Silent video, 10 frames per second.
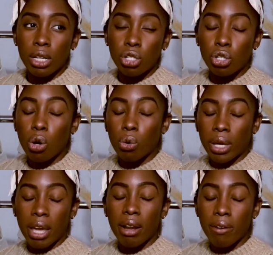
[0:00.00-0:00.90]
don't
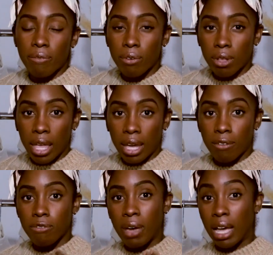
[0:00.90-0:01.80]
care for like
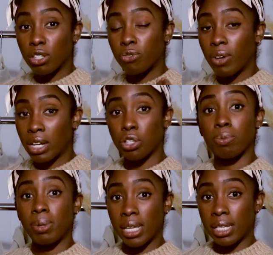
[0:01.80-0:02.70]
fast fashion
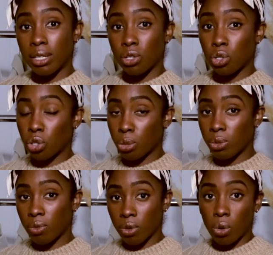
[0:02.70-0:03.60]
pieces in terms
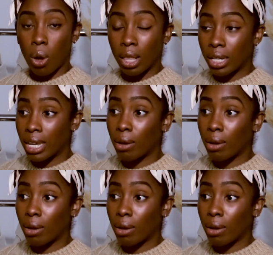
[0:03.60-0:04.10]
of the quality.